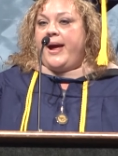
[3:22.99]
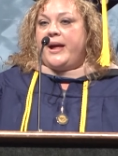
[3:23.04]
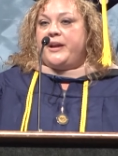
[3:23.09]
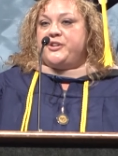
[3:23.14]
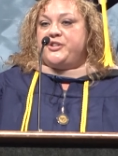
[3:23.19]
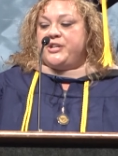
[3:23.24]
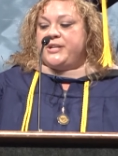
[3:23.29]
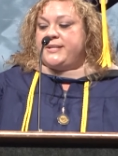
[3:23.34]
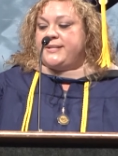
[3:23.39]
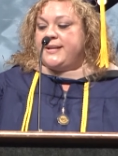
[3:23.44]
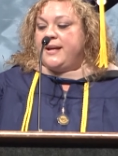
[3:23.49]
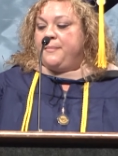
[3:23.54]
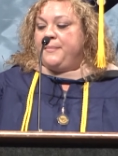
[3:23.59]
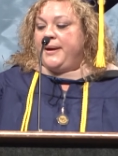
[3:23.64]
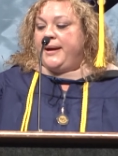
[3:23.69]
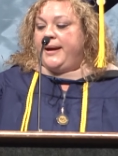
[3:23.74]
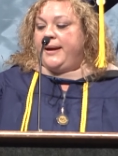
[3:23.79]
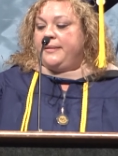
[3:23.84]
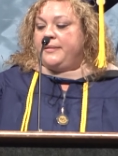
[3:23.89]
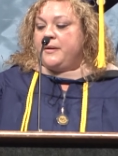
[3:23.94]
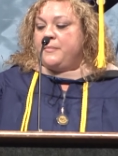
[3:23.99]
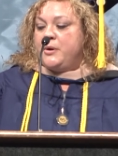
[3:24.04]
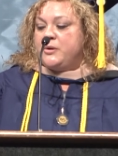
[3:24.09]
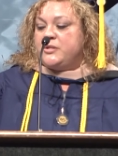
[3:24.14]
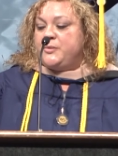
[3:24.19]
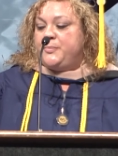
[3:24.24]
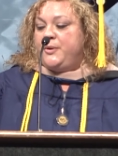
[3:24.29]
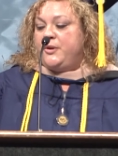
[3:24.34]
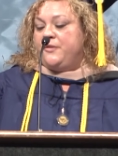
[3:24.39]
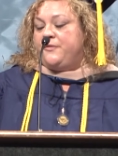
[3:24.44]
And she sent me the
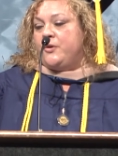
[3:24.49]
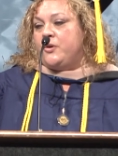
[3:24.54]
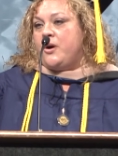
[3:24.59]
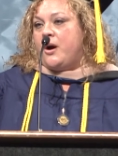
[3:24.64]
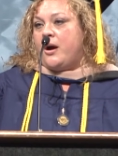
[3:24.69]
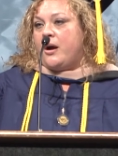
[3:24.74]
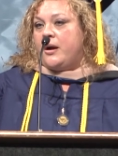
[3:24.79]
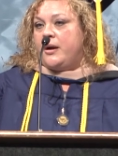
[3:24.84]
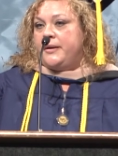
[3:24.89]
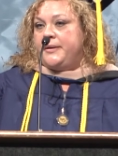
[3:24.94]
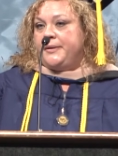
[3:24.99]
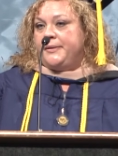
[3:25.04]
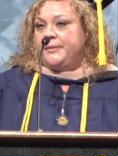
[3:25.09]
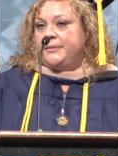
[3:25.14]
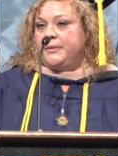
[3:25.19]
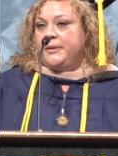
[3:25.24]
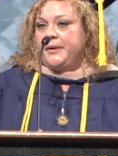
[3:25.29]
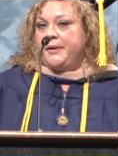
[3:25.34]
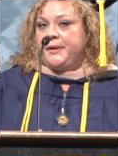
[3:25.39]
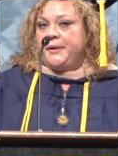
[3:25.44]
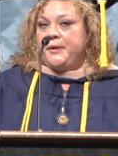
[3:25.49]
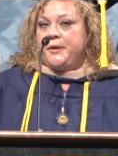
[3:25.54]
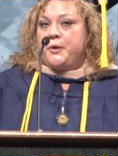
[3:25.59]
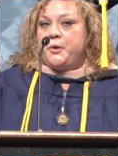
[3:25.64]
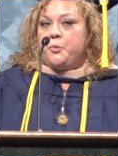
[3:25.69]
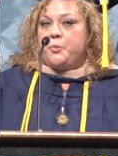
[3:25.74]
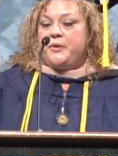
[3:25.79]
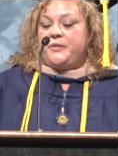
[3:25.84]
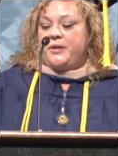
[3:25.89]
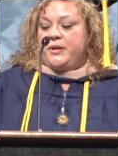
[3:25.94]
most beautiful card
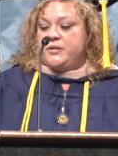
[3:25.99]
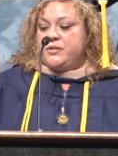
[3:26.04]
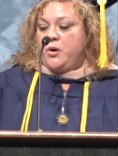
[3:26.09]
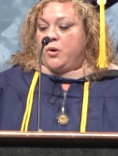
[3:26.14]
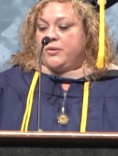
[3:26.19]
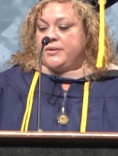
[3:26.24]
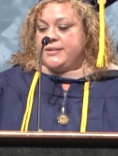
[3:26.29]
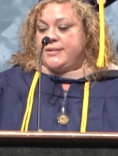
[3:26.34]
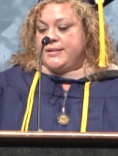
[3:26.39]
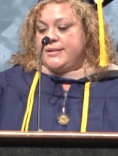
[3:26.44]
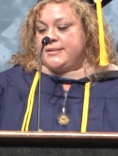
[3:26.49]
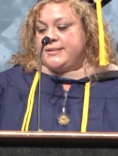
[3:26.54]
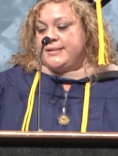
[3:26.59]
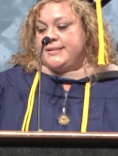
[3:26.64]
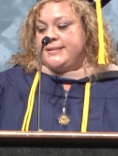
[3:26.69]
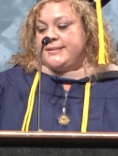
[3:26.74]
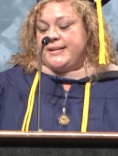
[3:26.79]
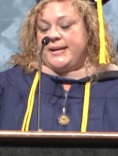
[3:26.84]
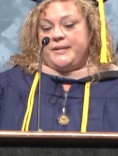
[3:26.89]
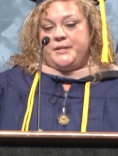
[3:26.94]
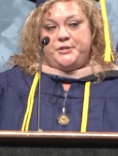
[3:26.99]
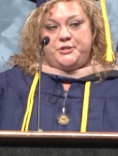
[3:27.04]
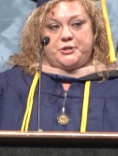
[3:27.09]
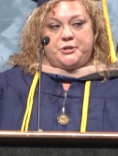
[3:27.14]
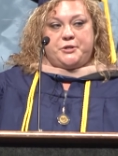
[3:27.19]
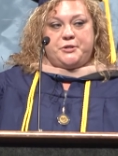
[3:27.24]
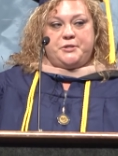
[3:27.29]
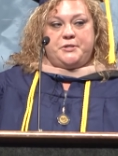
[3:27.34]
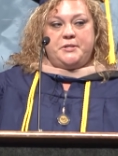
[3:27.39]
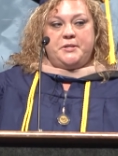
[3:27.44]
with condolences and
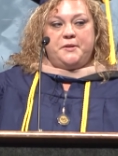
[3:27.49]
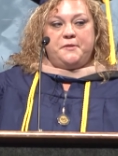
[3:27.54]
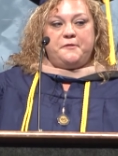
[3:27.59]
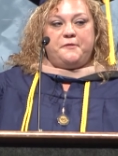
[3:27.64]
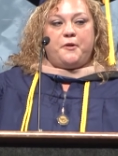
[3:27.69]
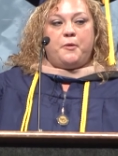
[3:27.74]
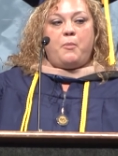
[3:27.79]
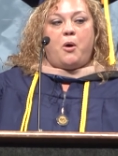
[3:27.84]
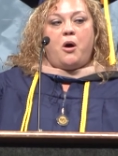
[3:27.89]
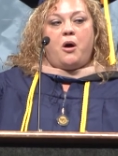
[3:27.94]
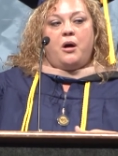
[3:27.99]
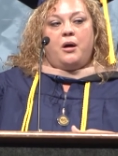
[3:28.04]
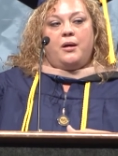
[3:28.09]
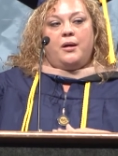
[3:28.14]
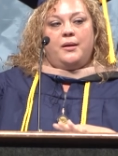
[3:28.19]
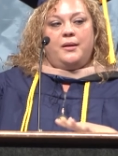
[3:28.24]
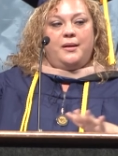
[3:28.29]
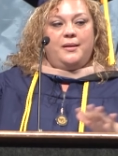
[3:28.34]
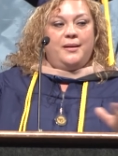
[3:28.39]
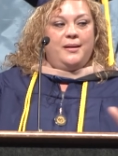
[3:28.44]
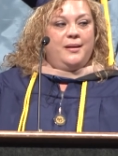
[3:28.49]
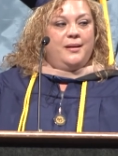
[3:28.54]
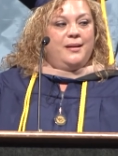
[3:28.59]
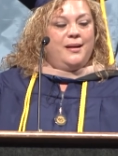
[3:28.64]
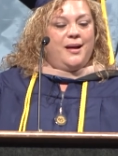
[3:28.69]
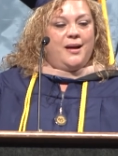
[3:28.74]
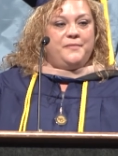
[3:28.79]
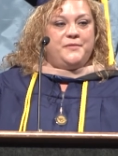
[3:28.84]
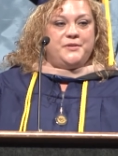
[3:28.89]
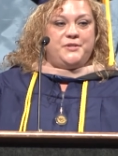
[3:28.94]
signatures from all
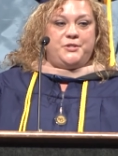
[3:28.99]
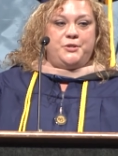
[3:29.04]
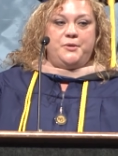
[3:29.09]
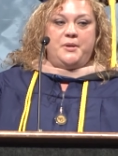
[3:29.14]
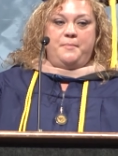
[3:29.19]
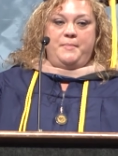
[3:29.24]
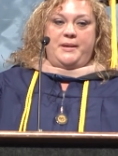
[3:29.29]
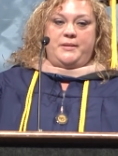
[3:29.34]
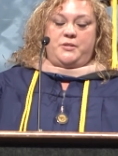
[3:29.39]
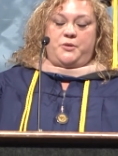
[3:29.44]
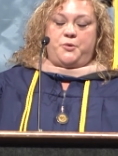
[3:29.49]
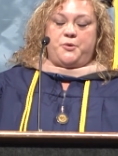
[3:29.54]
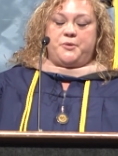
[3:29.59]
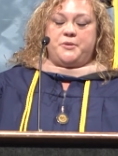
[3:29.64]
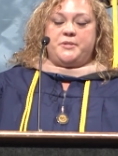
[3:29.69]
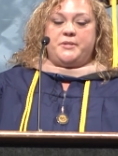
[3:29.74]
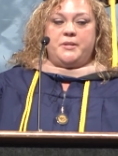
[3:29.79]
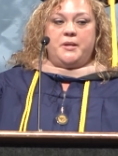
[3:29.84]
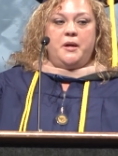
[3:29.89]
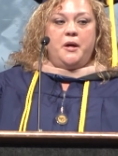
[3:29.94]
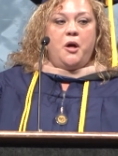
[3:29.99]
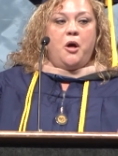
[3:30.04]
of the student mentors,